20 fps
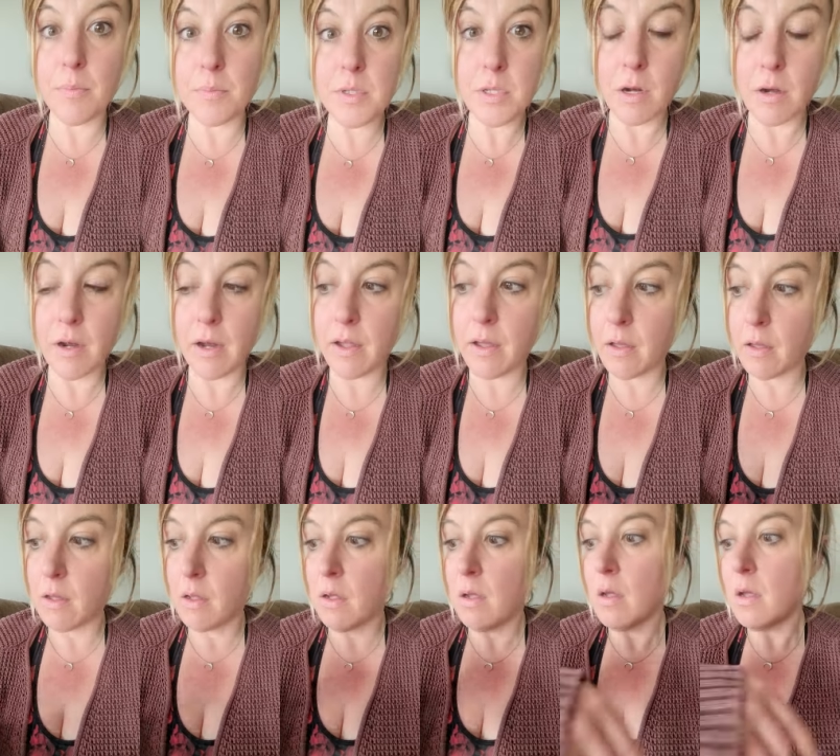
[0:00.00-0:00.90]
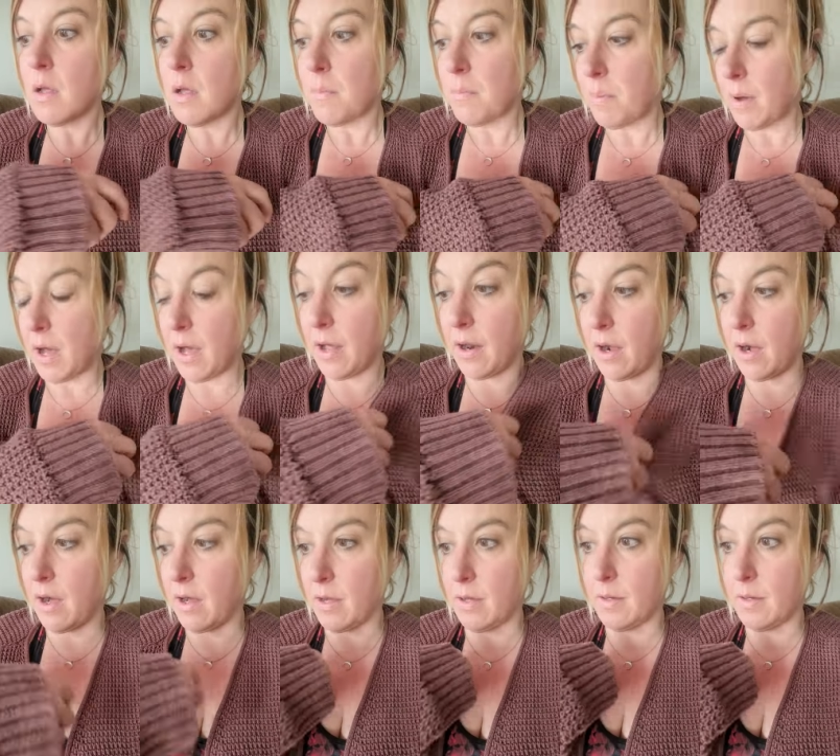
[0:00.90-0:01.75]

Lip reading: I'm sorry. But